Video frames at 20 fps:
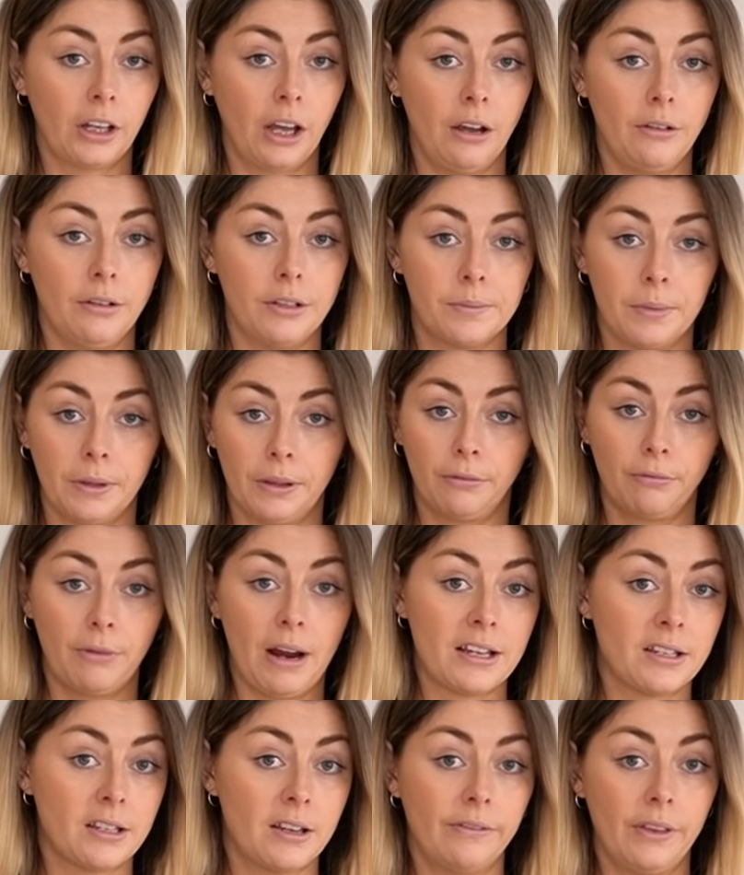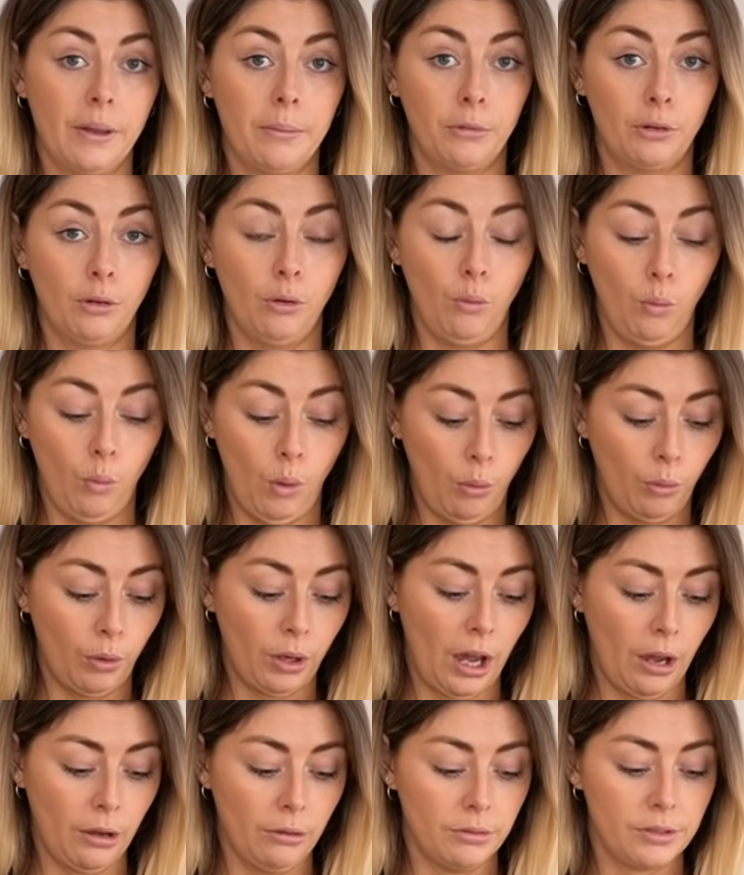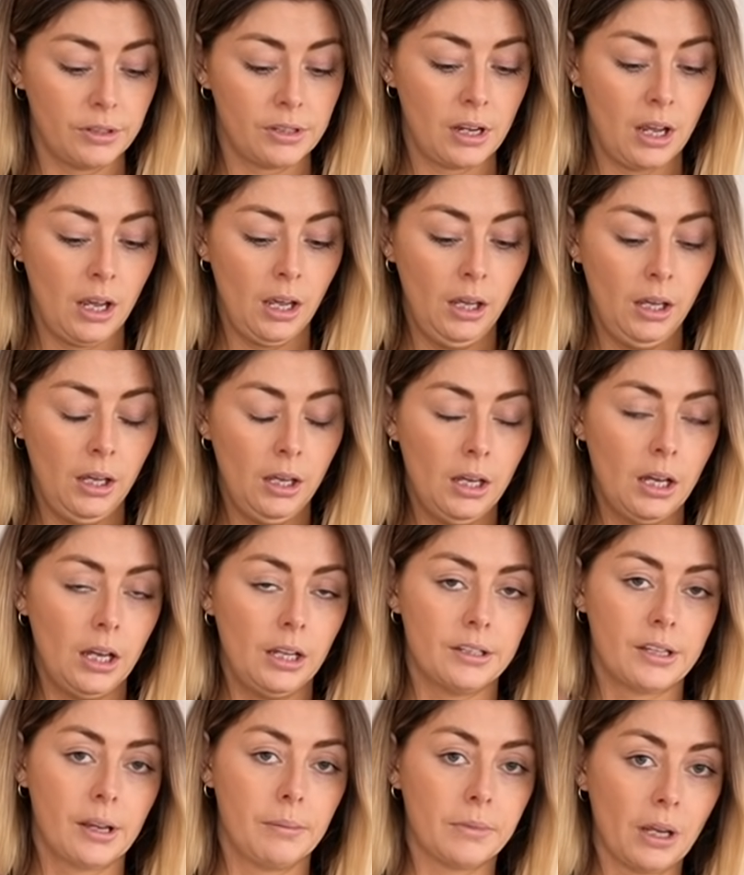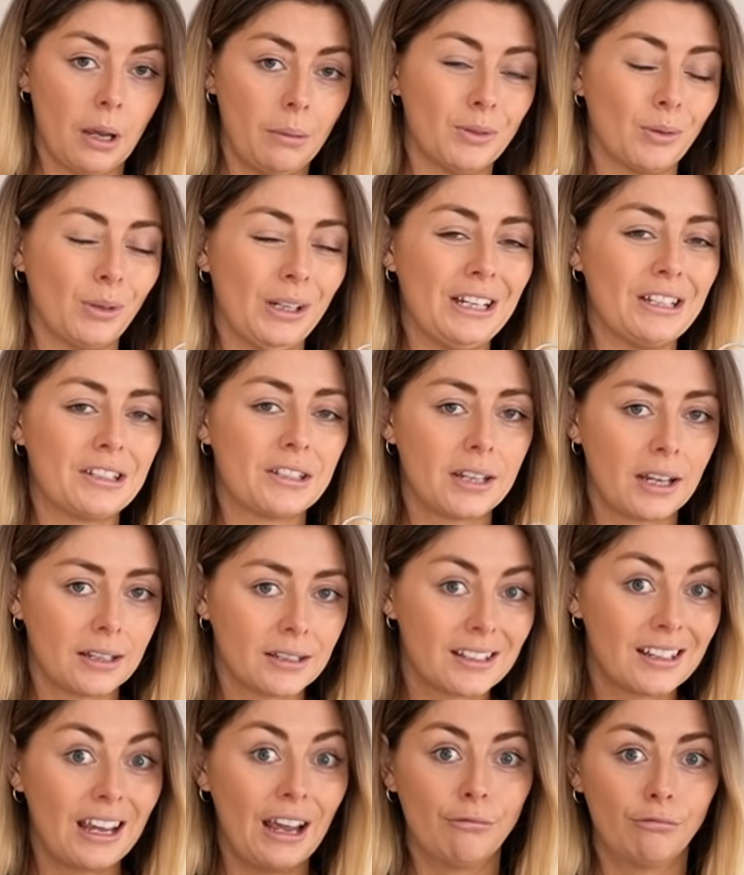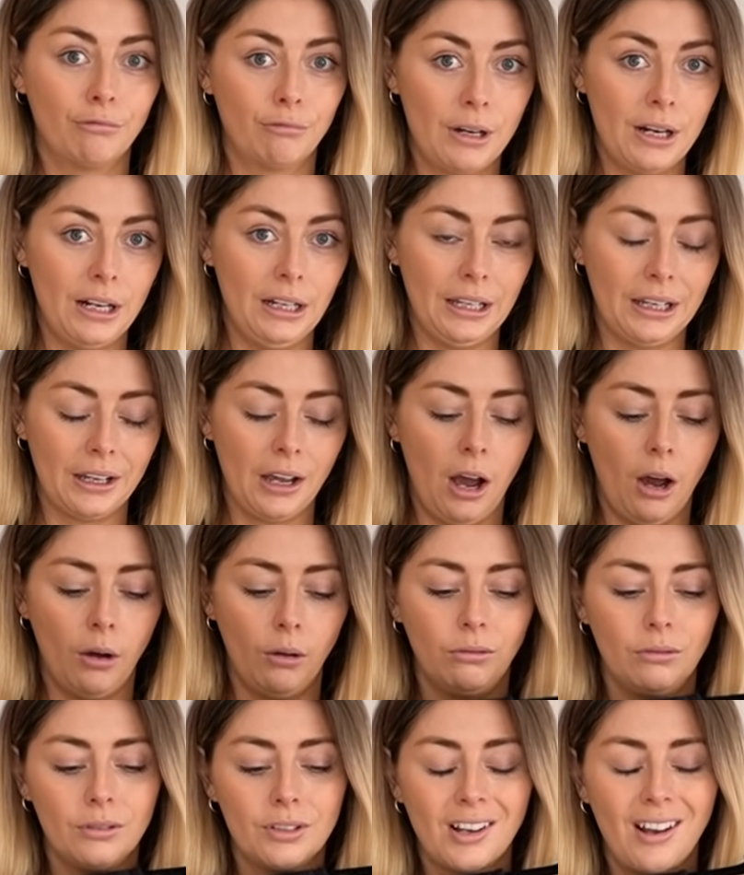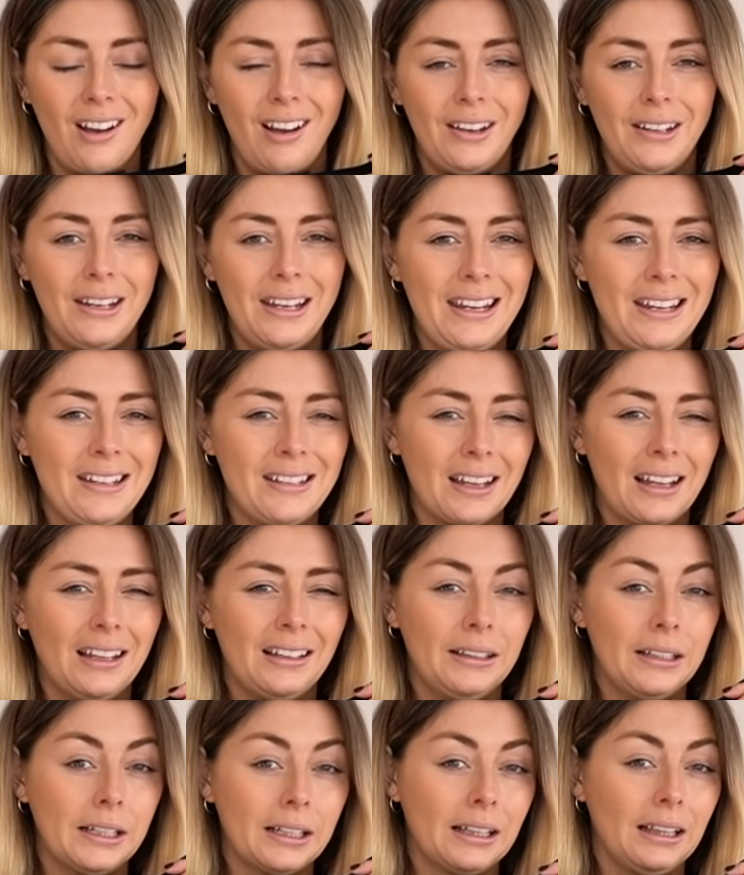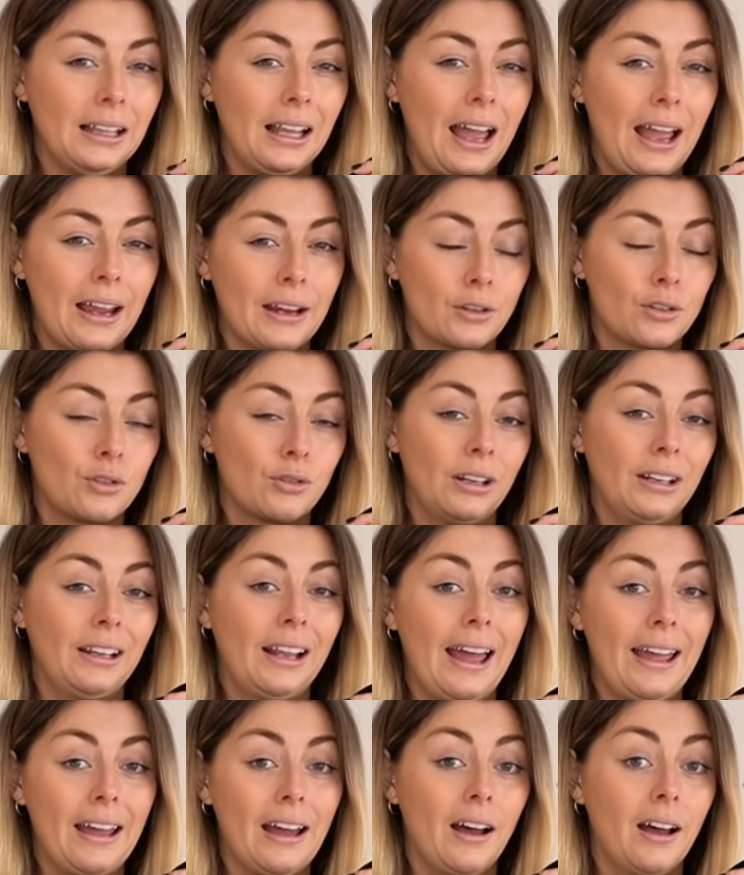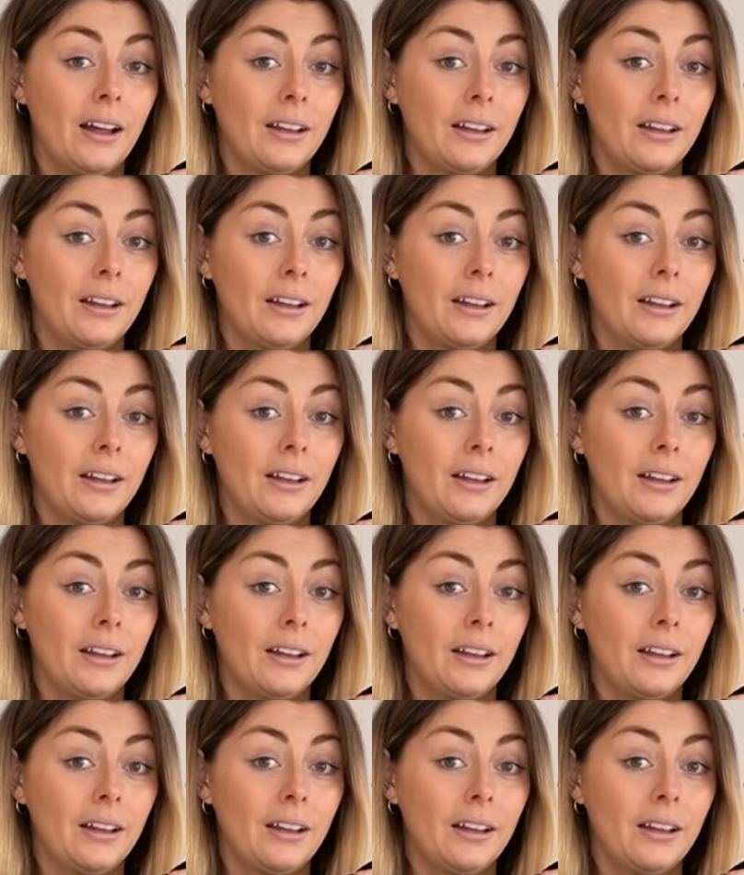coats, but the rest of them are all wool coats. And sometimes when it does get really cold, I need a little extra layer